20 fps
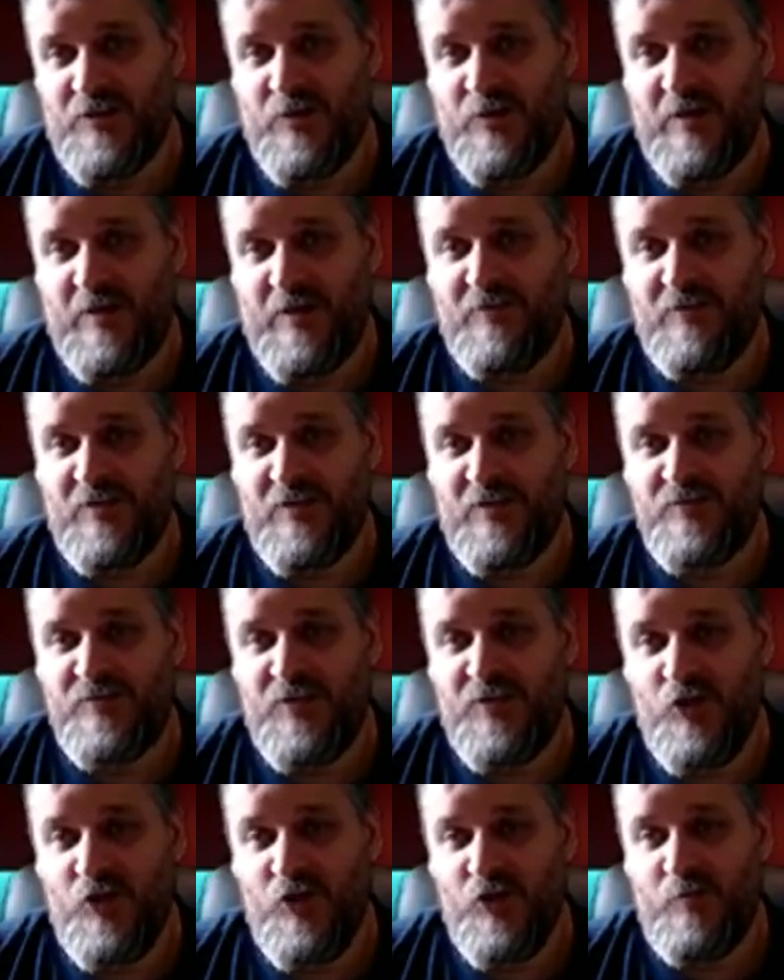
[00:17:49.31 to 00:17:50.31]
So even if
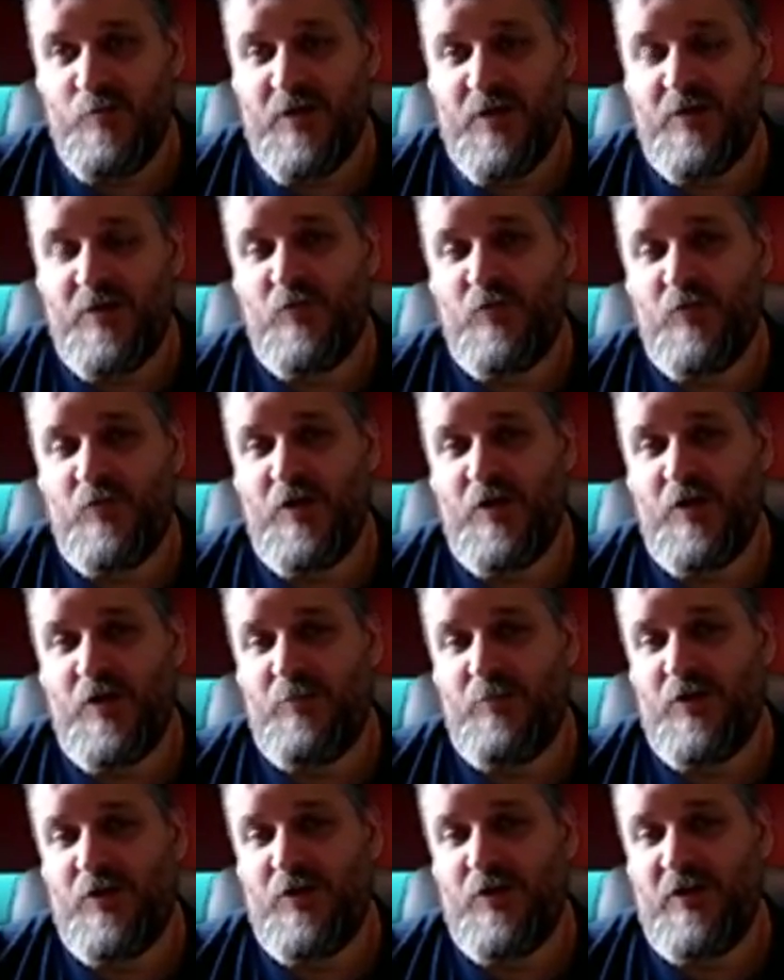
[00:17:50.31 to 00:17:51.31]
Scuba were to
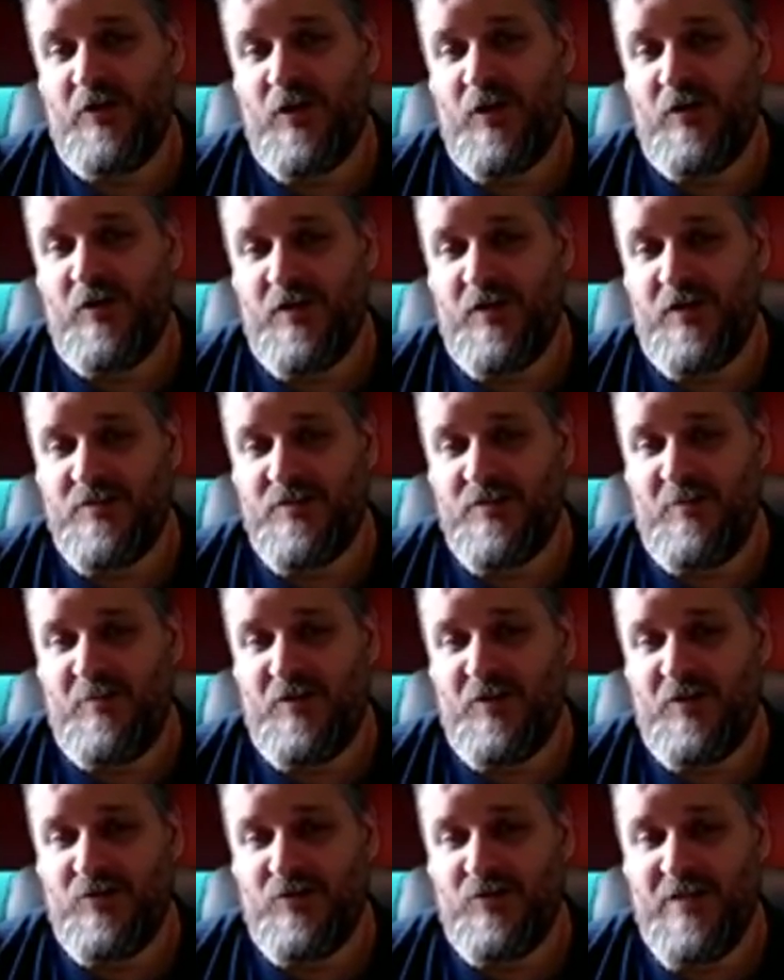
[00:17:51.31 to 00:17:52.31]
put in
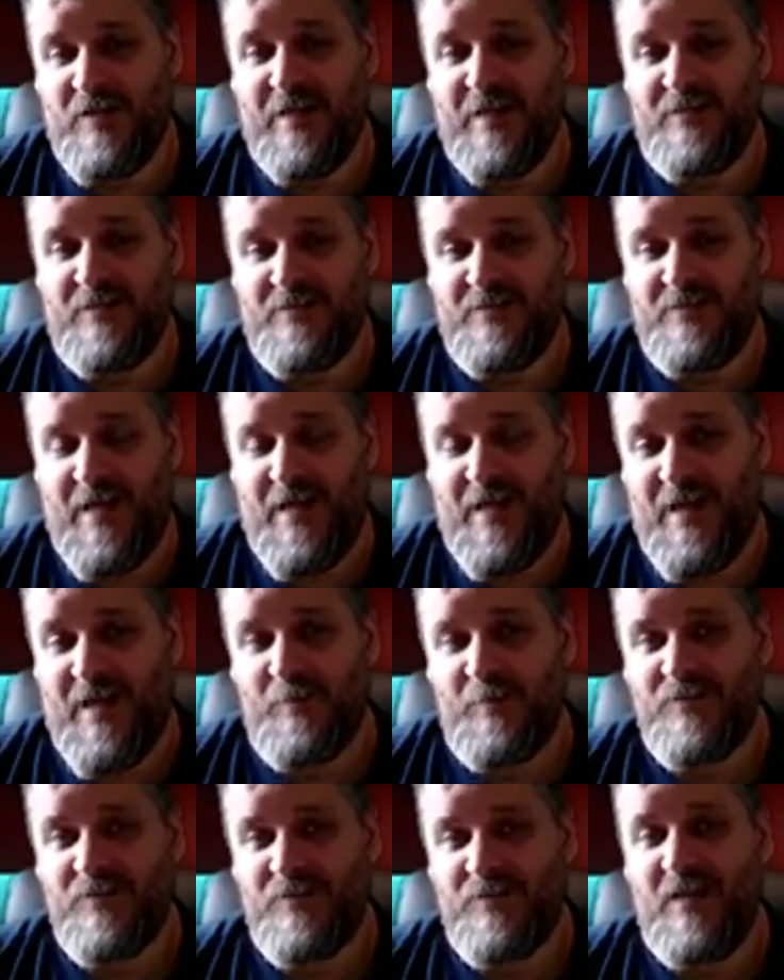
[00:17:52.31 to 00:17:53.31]
RXW 10
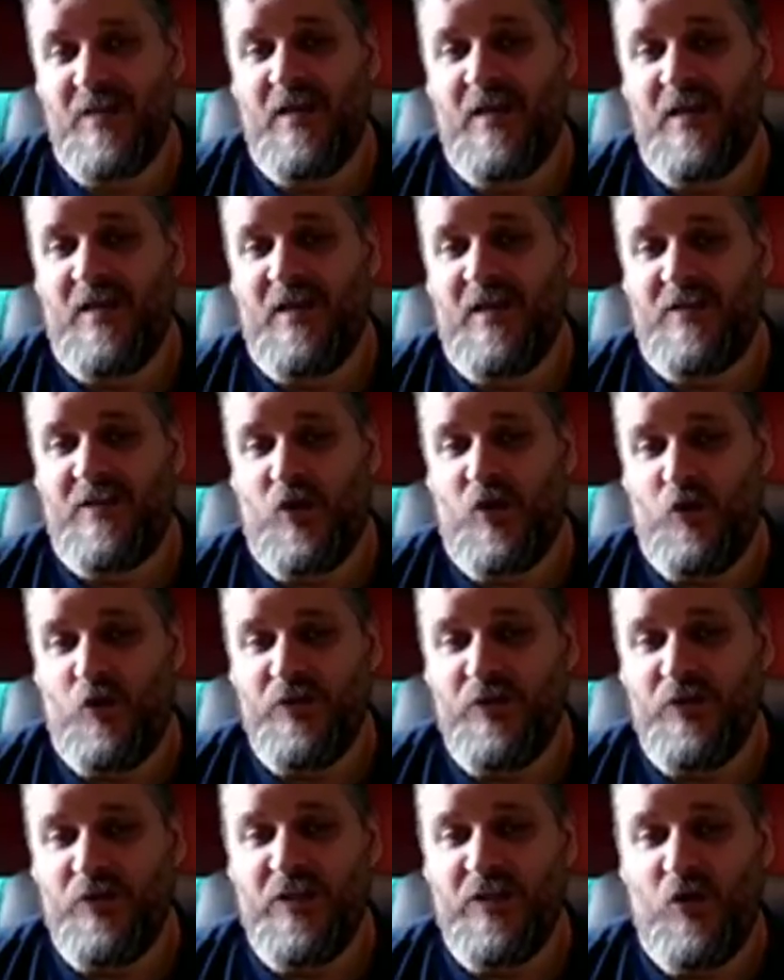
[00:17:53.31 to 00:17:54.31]
times, it's
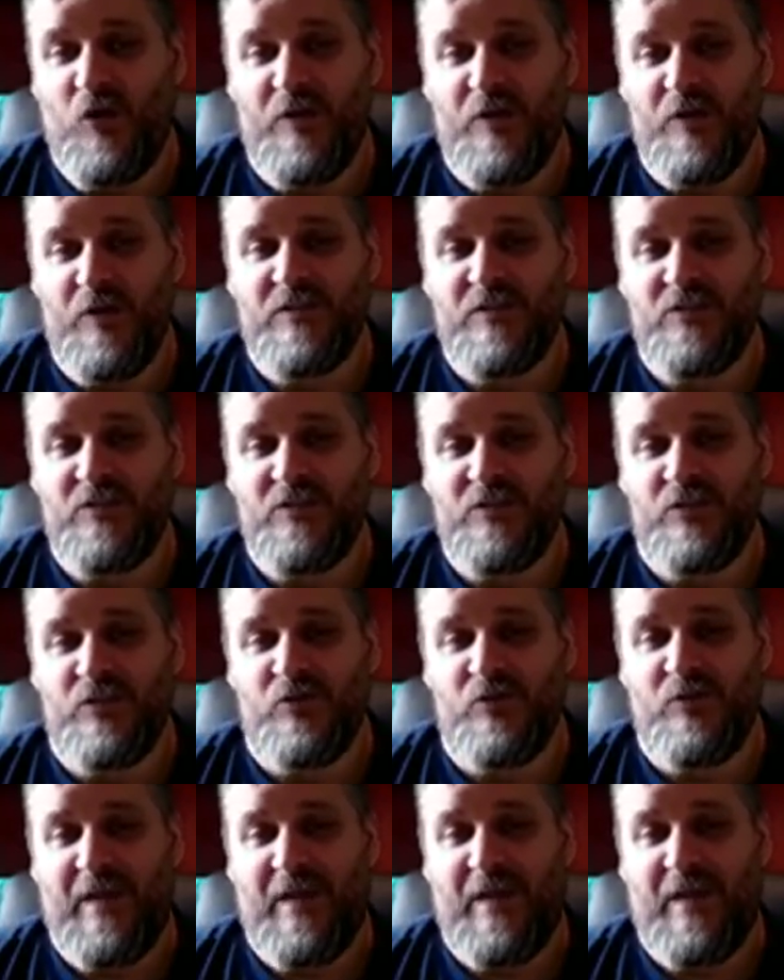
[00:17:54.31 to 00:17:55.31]
only going
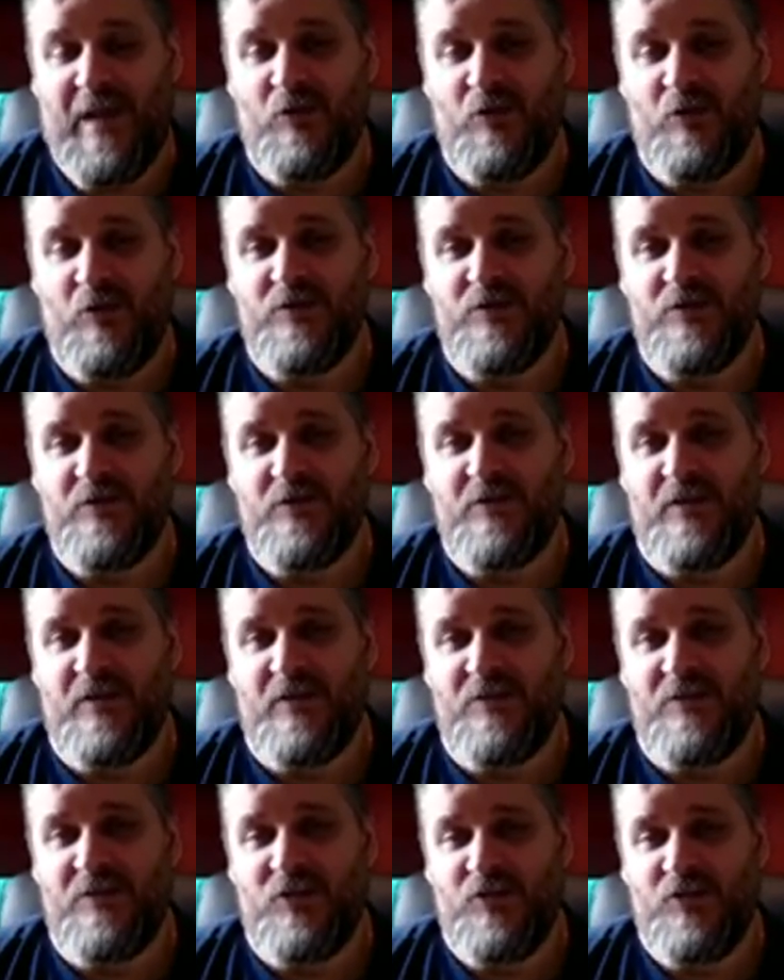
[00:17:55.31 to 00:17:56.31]
to count
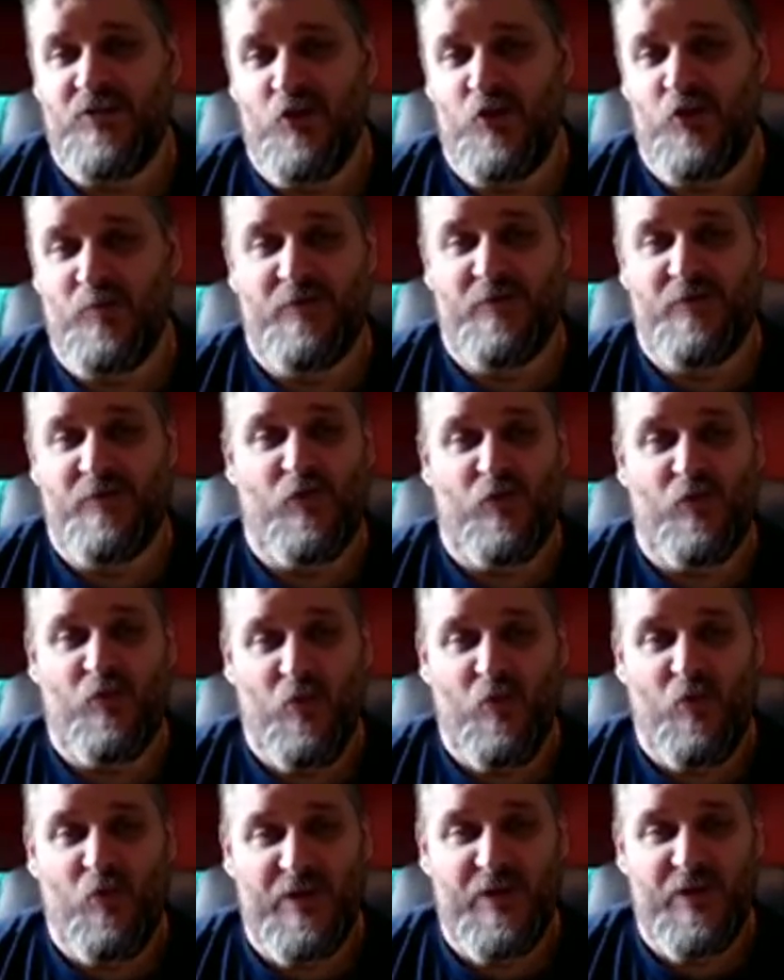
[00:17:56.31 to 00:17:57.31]
Scuba for
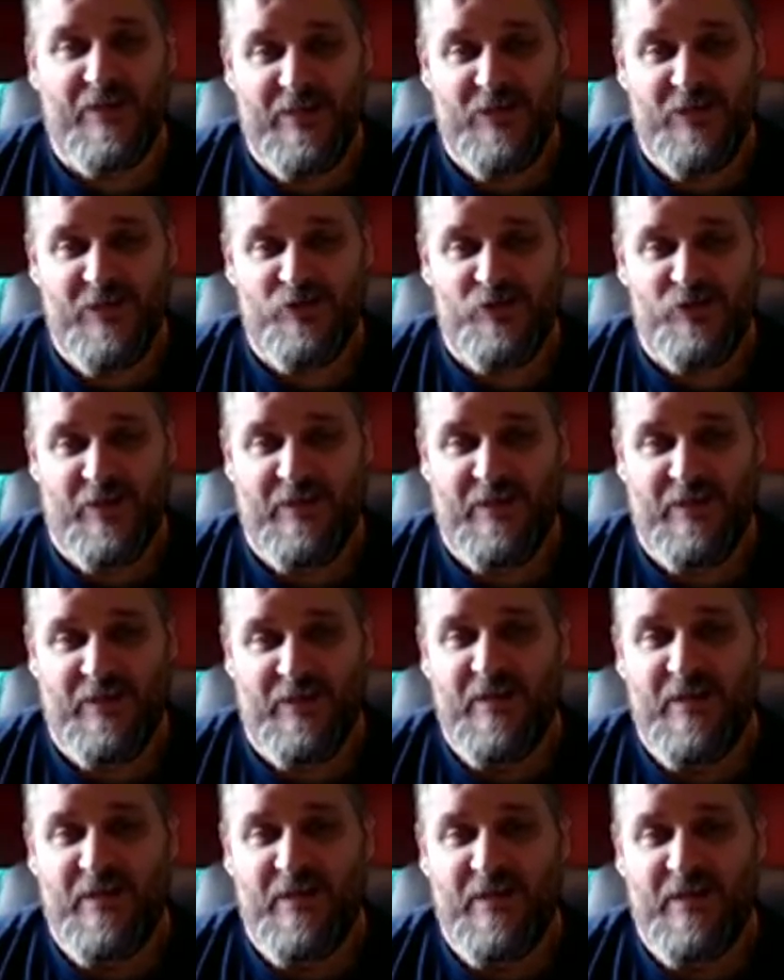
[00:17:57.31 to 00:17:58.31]
1 entry
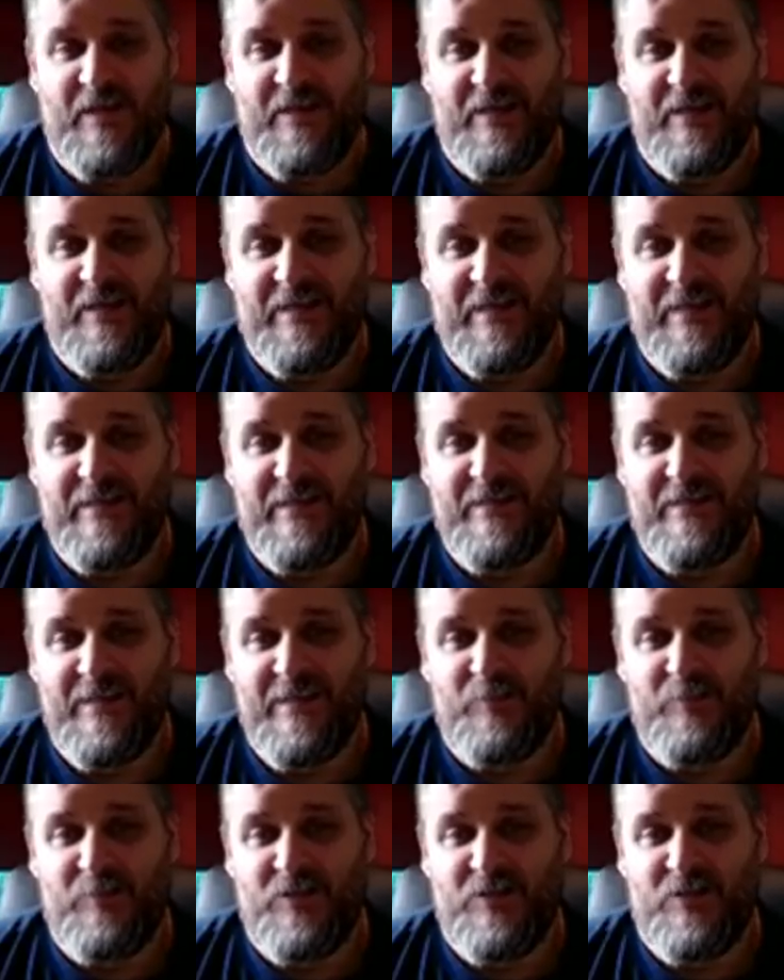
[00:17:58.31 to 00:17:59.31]
in
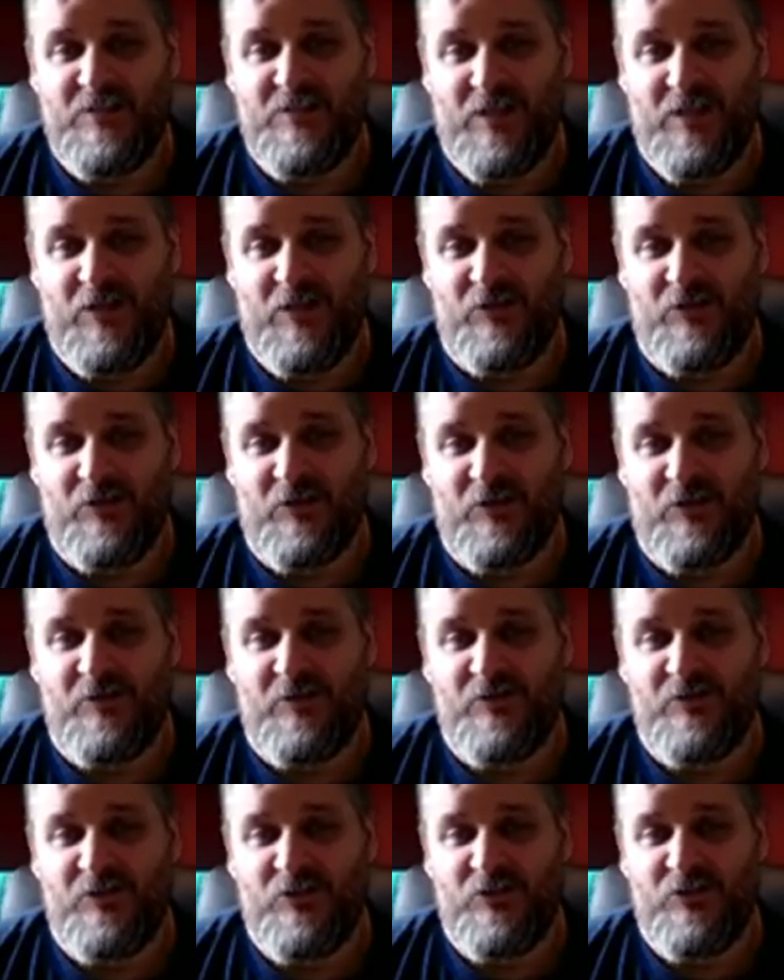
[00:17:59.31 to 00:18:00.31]
the
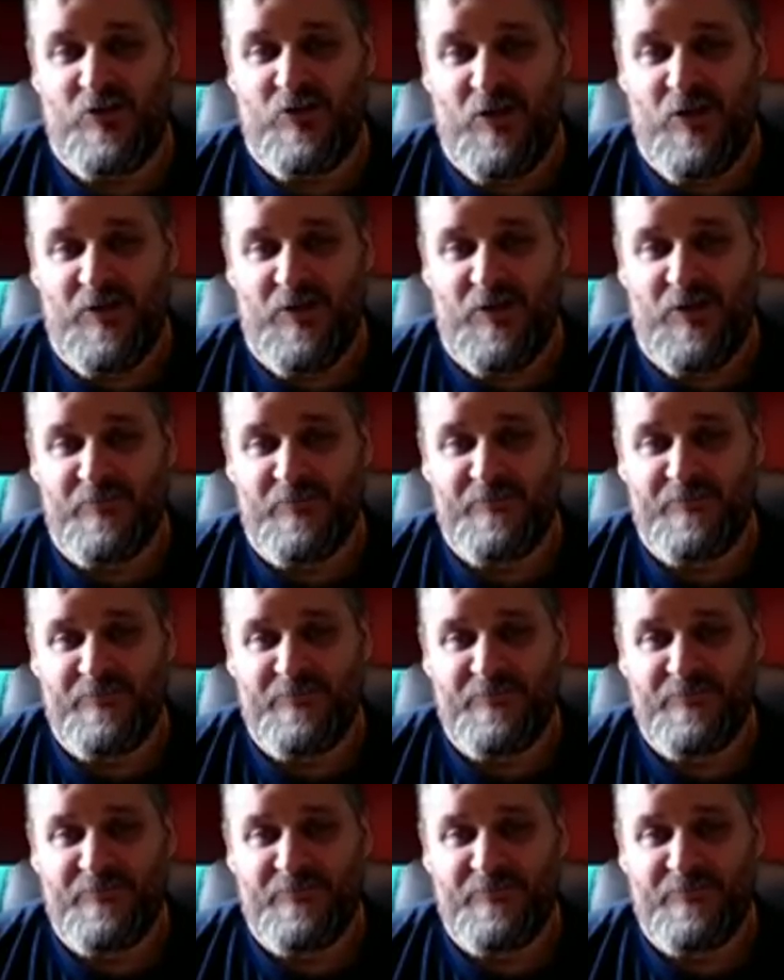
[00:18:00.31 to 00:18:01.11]
particular drawing.